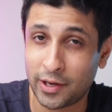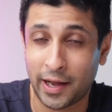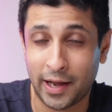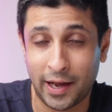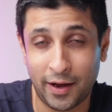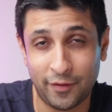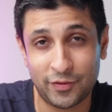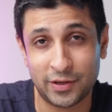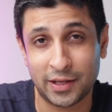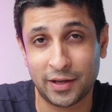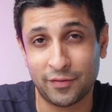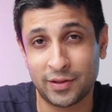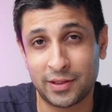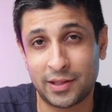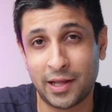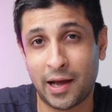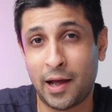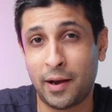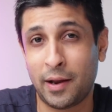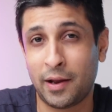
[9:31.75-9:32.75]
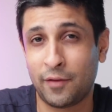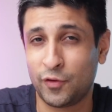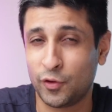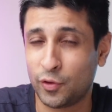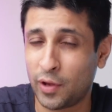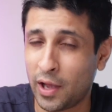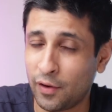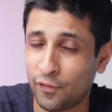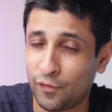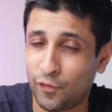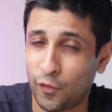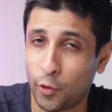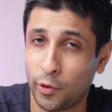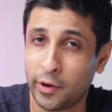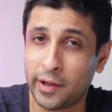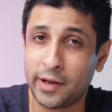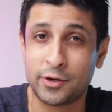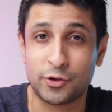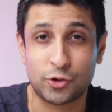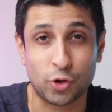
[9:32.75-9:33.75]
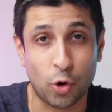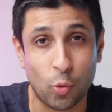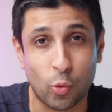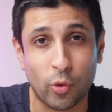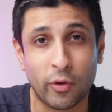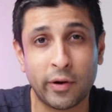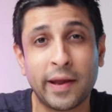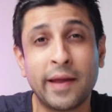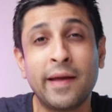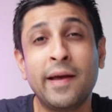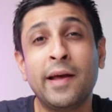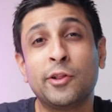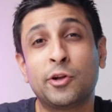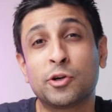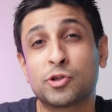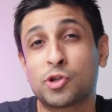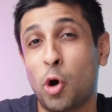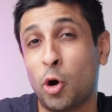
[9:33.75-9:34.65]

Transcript: I have to give it that. If you can't afford it, don't worry. There's